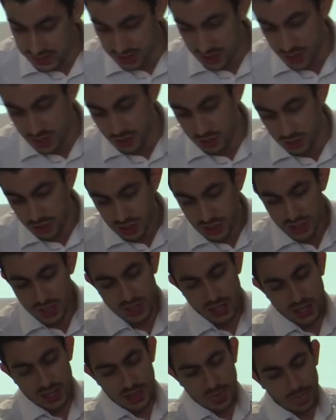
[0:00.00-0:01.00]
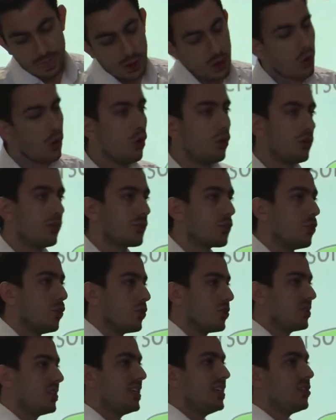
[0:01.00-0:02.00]
issue, or of
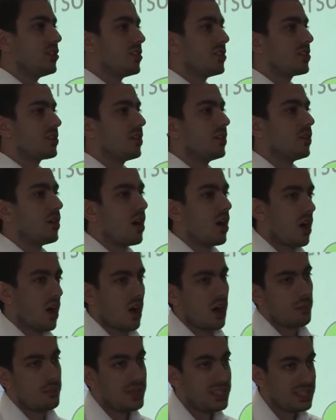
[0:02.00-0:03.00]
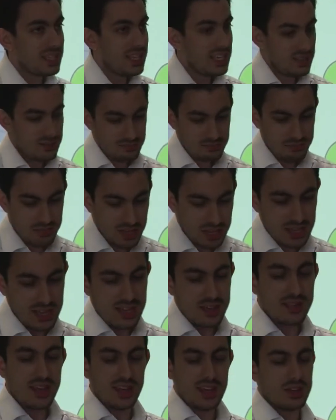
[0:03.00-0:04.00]
course, teachers are busy,
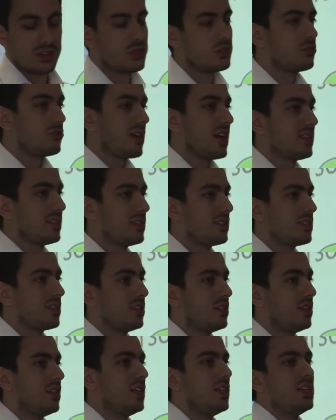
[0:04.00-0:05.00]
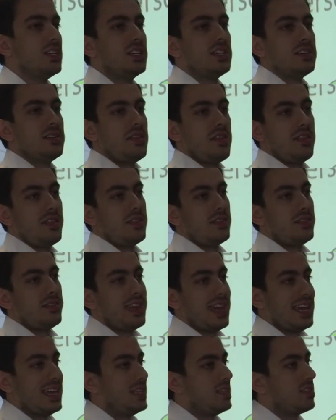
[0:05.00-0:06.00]
they are stressed,
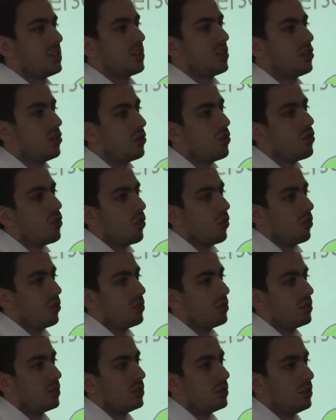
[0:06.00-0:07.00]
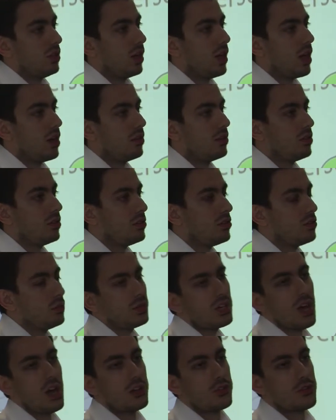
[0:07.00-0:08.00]
they're insecure, you know.
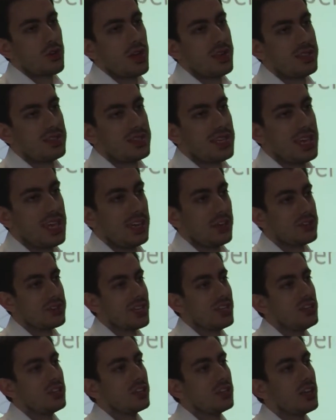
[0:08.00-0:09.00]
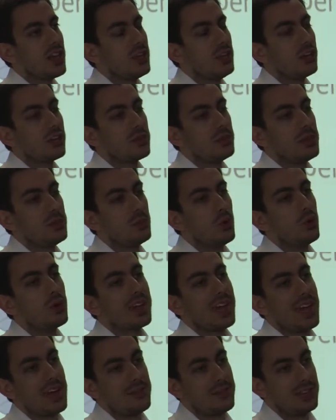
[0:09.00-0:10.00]
Can't try this here, because then you're going to look at me
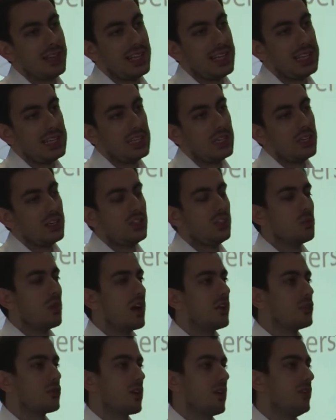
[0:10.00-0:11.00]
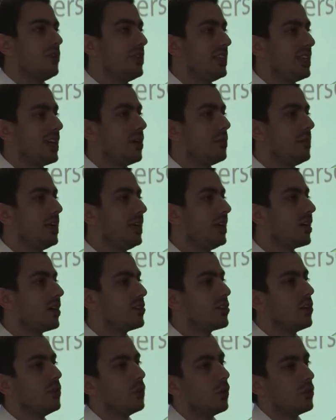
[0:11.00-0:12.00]
more carefully. You might try and video me. I
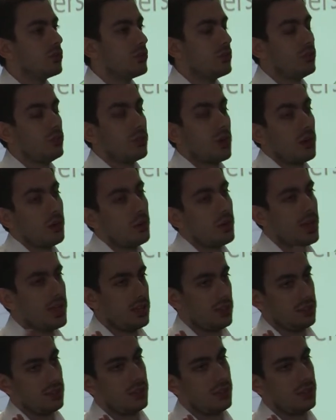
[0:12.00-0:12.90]
don't want to. Go away.